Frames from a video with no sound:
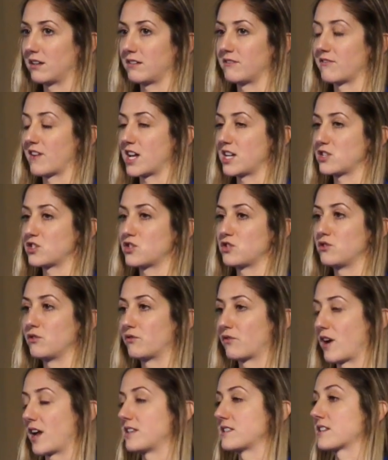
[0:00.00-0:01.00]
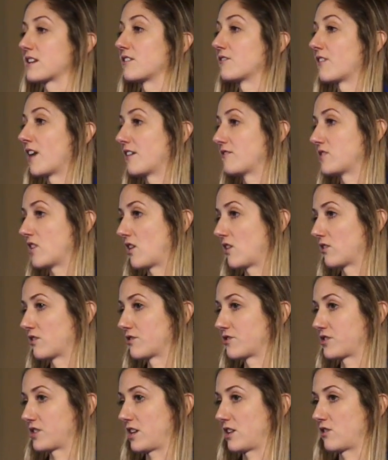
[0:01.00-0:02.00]
invite two friends and get
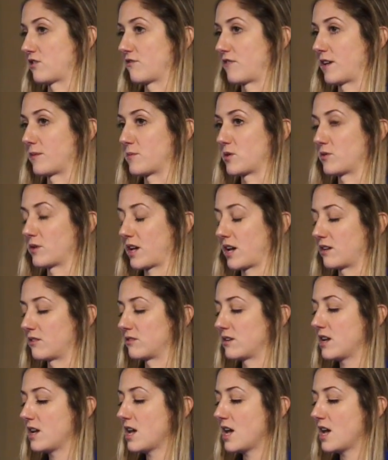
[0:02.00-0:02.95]
$5 in your Venmo account.